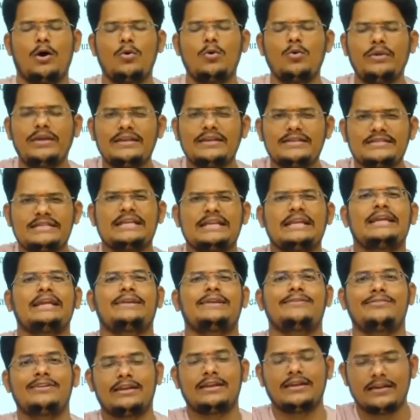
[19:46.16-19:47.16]
easily it
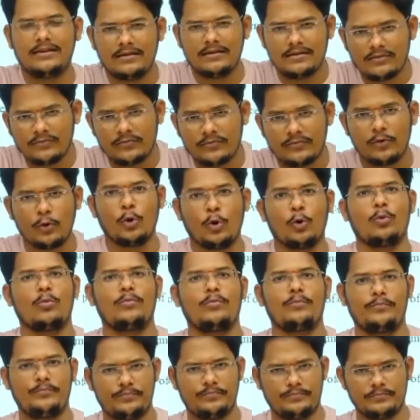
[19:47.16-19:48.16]
will flow.
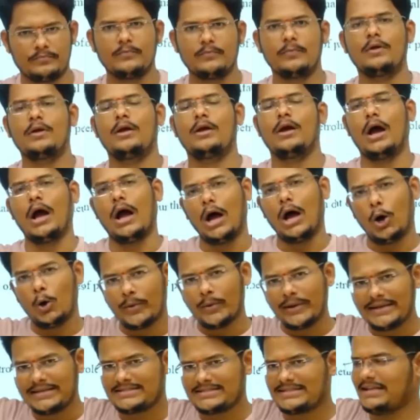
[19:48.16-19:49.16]
How
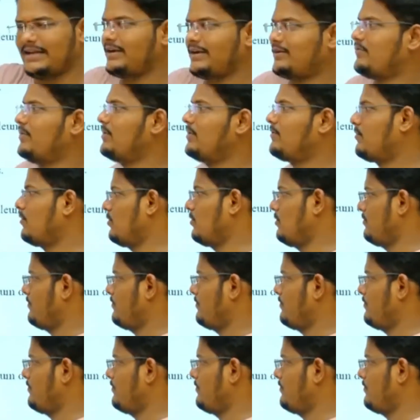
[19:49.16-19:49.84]
easily it will flow.